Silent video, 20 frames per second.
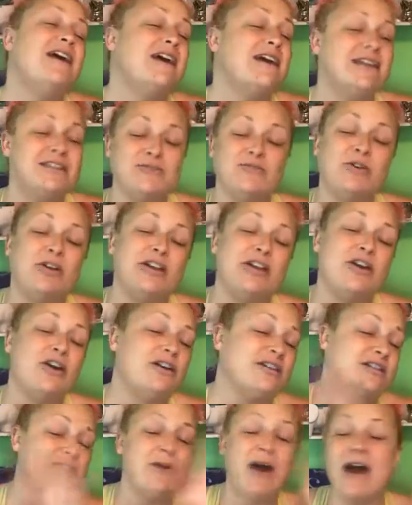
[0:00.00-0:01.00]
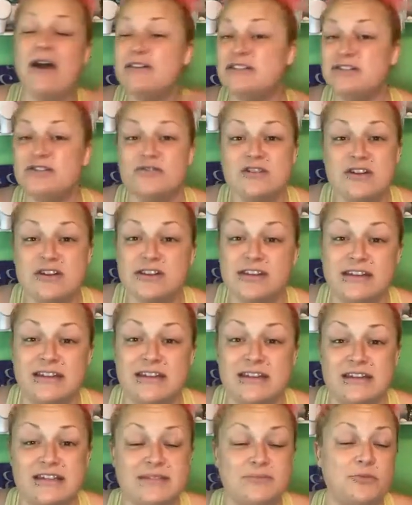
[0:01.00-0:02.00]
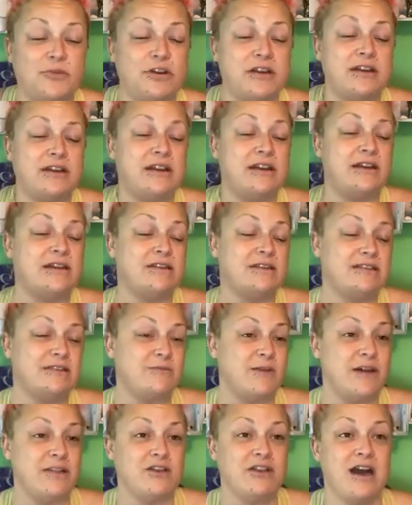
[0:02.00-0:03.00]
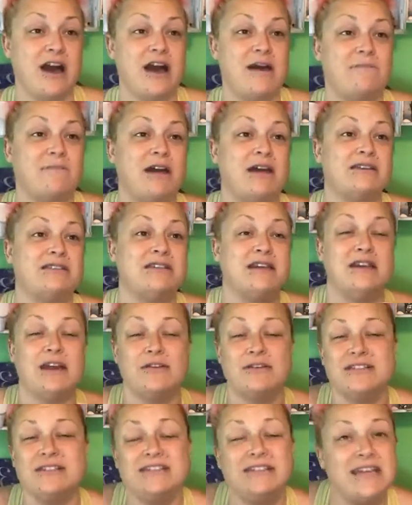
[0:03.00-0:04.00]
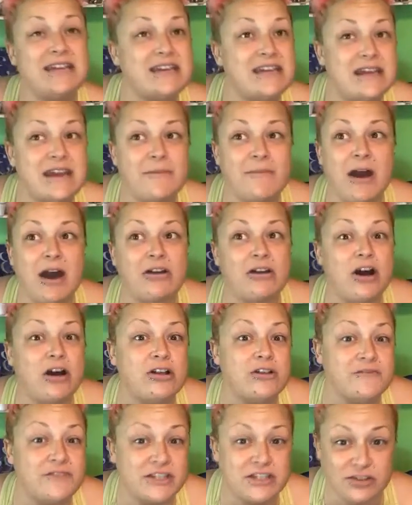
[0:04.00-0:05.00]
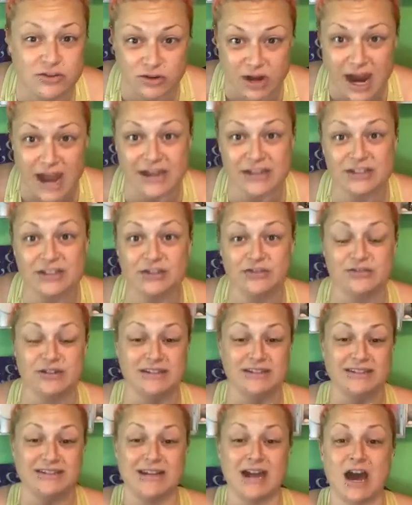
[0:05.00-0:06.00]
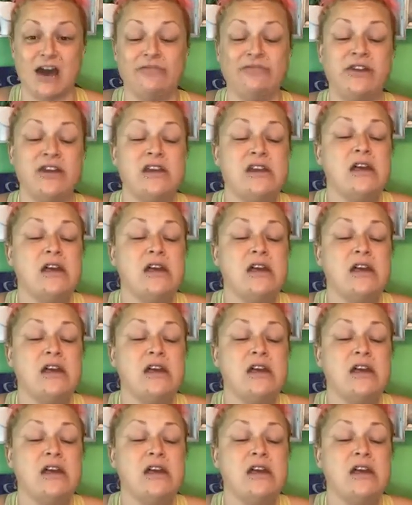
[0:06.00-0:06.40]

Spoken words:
It's really good. So I was doing cleaning this morning. That's why I look a hot mess. And I was thinking about all of this gratitude and stuff.